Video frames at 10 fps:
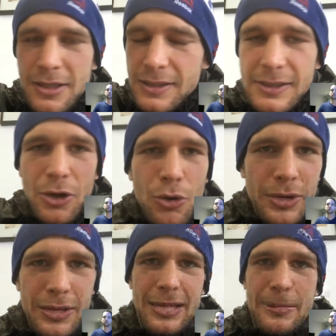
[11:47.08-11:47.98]
zone
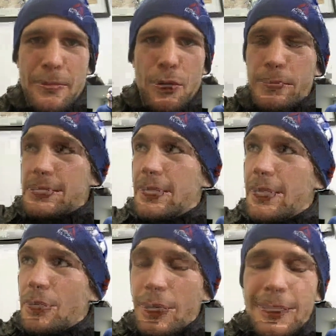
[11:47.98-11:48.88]
in that moment.
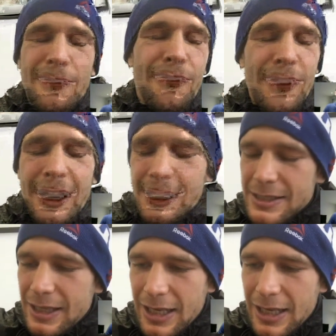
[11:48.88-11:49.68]
You're in the fight